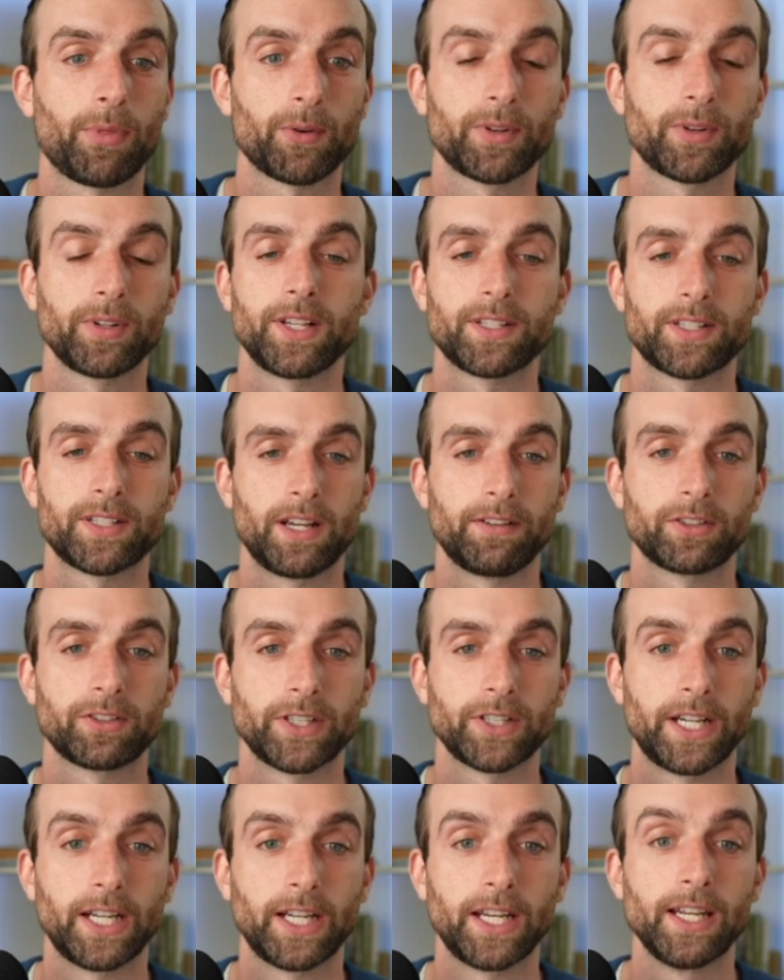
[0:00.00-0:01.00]
three lists I've
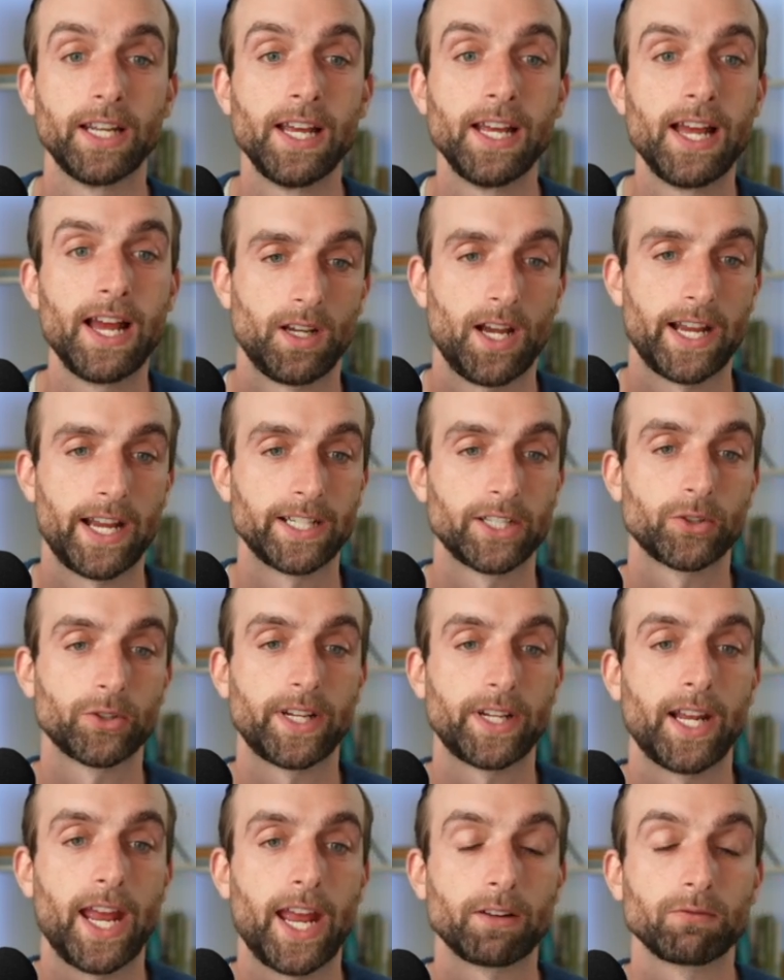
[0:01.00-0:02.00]
created, I can
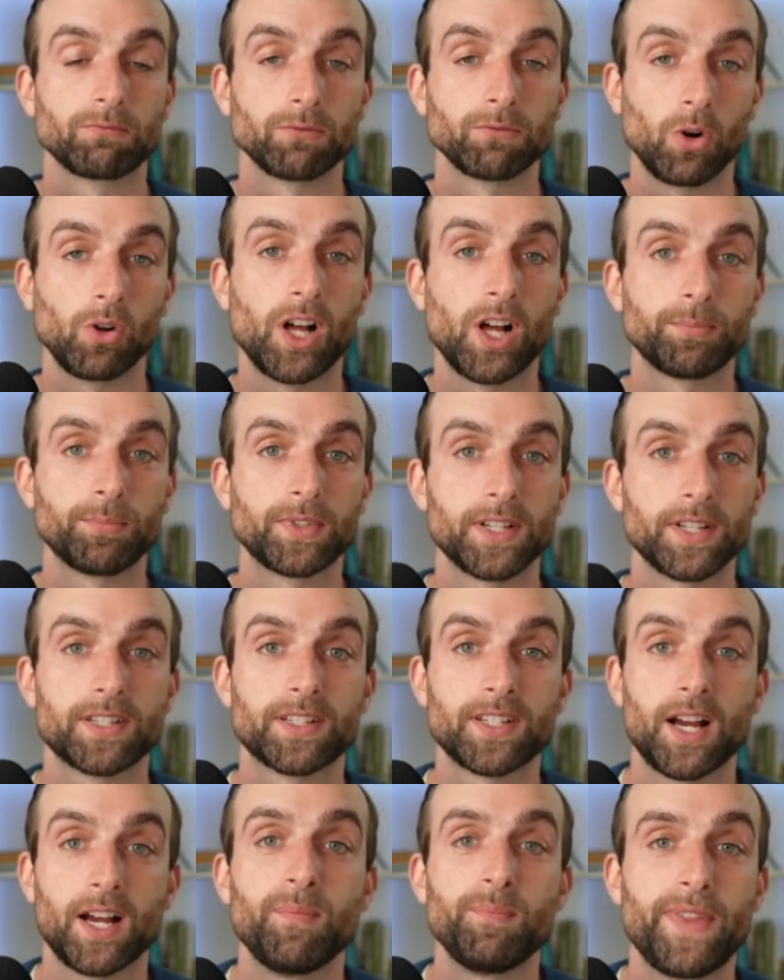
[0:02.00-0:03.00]
create a roll up to
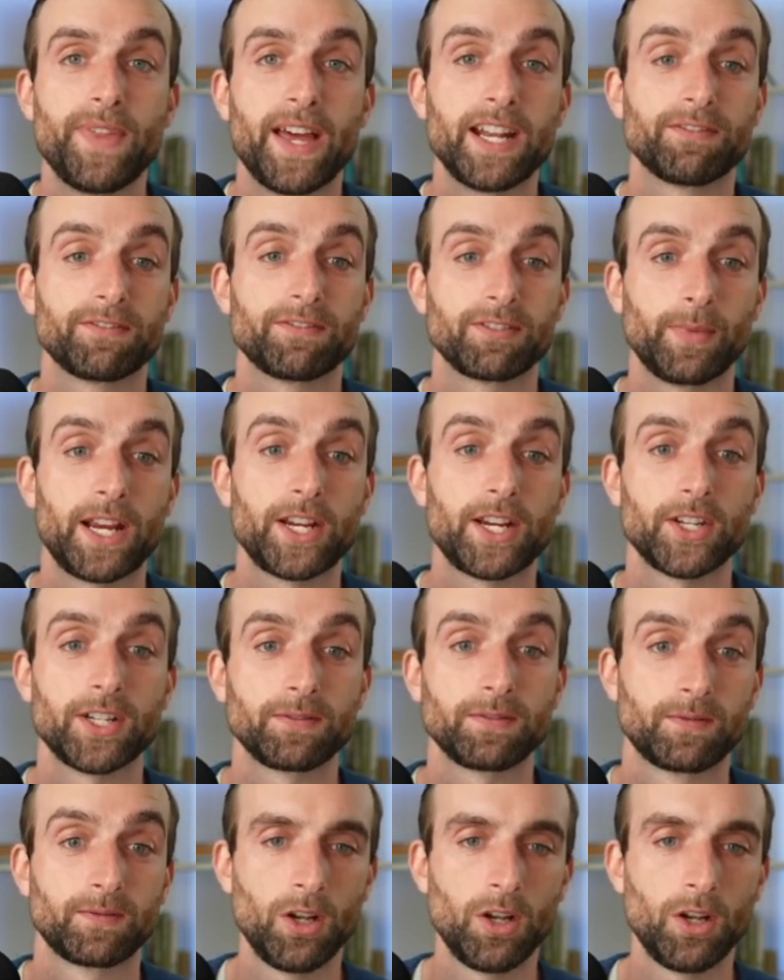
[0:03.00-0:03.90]
sum that information.